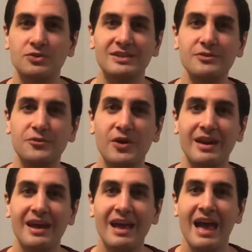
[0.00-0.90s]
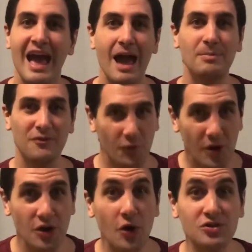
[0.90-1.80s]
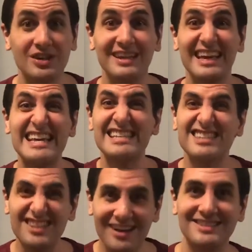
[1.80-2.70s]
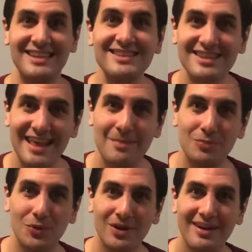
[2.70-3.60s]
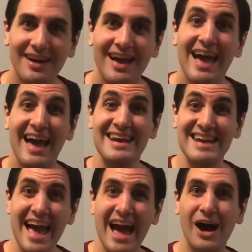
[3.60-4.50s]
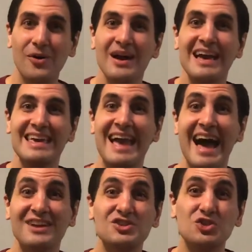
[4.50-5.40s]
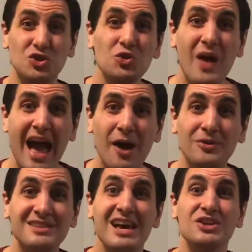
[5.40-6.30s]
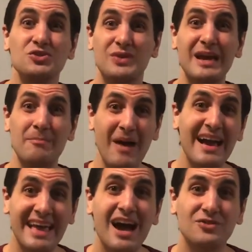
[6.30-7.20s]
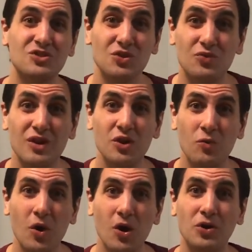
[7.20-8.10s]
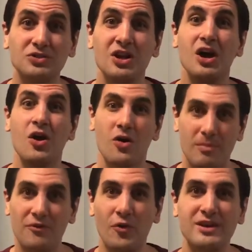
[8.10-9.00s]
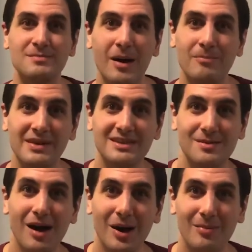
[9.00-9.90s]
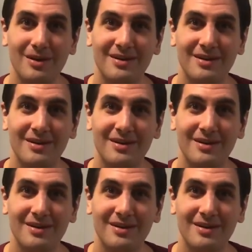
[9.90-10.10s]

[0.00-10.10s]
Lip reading: different. And before he knows it, he's sucked into that book. And now he has 2 hours to get back out to the real world before his mum picks him up.